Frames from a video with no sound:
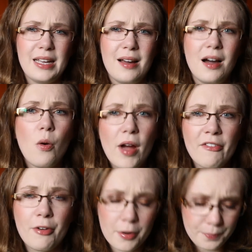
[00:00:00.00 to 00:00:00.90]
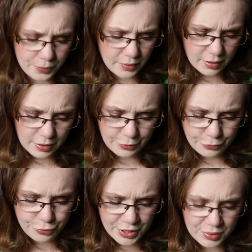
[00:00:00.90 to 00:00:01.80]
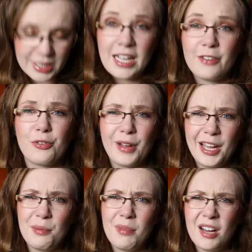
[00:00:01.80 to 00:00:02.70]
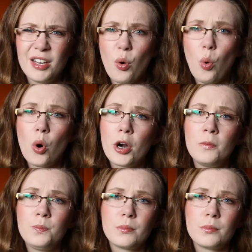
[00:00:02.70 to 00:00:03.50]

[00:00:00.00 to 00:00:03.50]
However, frequently I forget about it, or